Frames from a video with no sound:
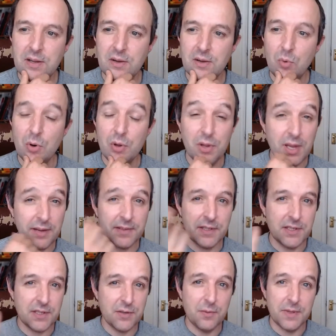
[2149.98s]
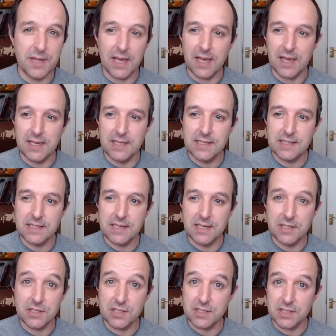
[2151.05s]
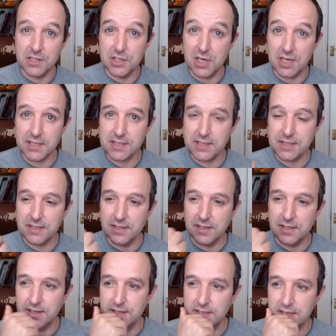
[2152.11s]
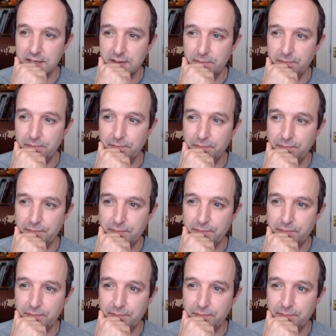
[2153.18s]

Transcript: what you have to do with that is just adjust and